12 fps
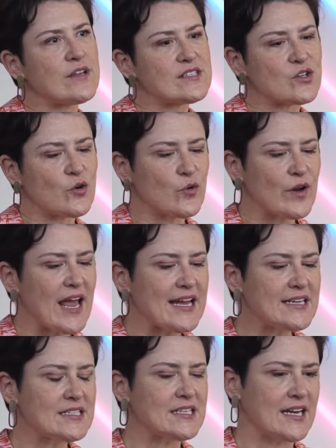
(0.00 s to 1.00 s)
it's
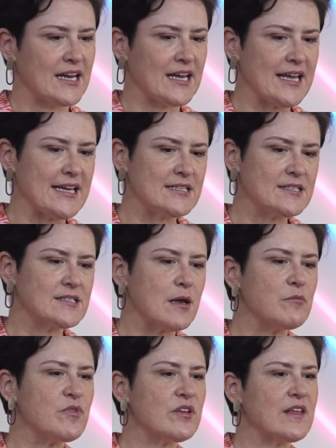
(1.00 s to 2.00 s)
creating is
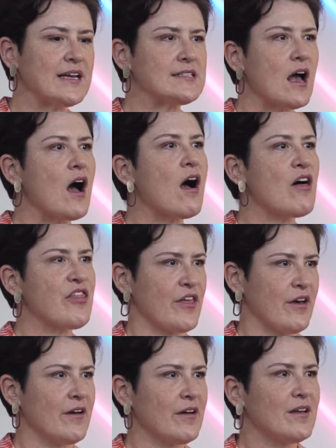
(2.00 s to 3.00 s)
something that is
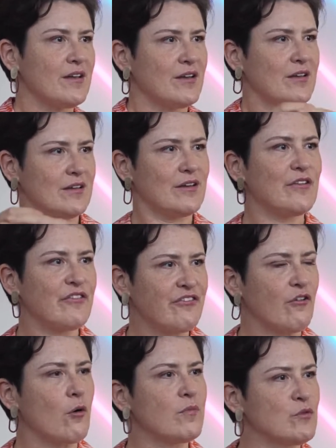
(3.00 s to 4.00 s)
other
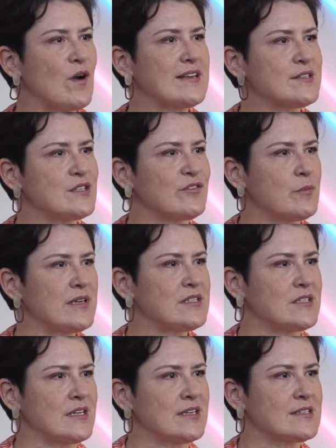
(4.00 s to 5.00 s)
from the rest of the
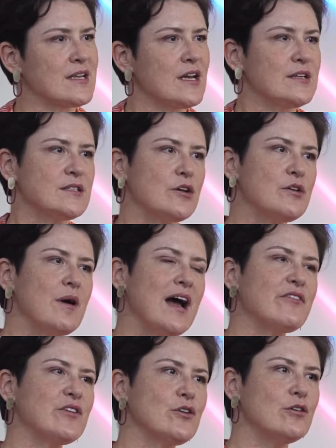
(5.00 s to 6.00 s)
business. So you
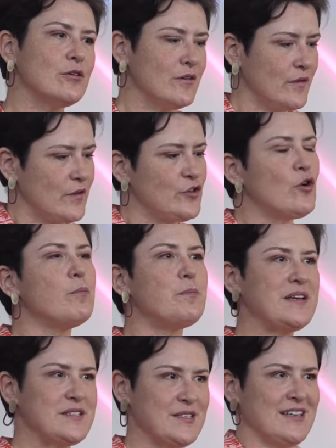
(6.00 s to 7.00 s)
have your
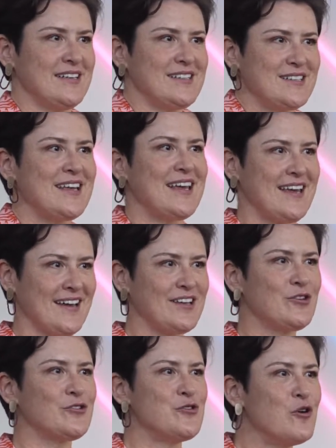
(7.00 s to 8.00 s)
business here,
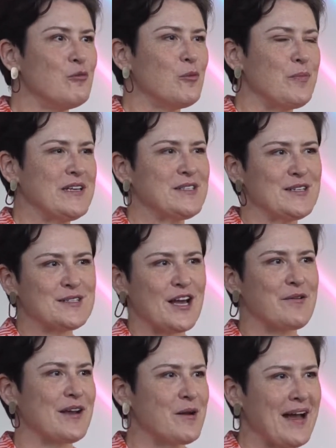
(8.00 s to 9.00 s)
your normal business
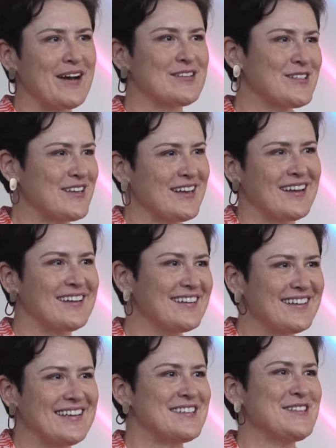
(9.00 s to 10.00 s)
going about
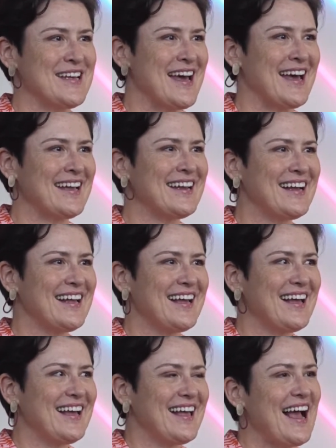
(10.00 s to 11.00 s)
its day,
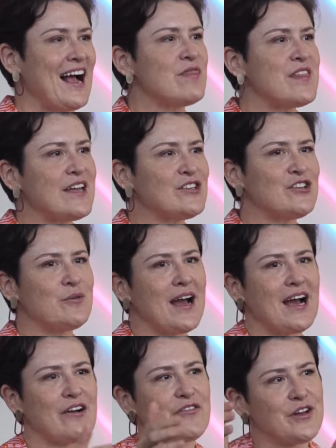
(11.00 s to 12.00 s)
and then you
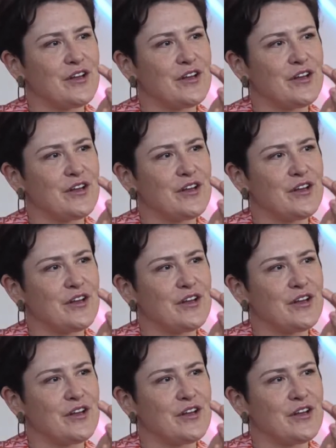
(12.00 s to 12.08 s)
have